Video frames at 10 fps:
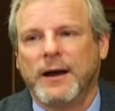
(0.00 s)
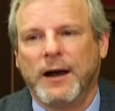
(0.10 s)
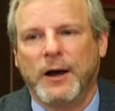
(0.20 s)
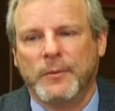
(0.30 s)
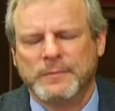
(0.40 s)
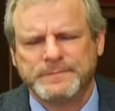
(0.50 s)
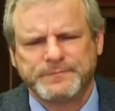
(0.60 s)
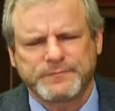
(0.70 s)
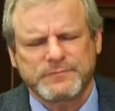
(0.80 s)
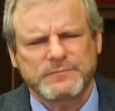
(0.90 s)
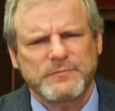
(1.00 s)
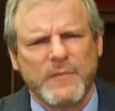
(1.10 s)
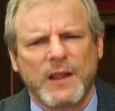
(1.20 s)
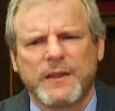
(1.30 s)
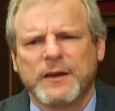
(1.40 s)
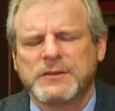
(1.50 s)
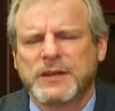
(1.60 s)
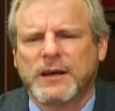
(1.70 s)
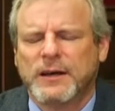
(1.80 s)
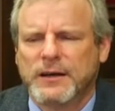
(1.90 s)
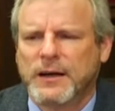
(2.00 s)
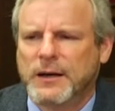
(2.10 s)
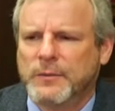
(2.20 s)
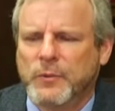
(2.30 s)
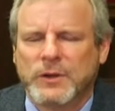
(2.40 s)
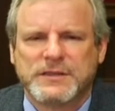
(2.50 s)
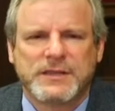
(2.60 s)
One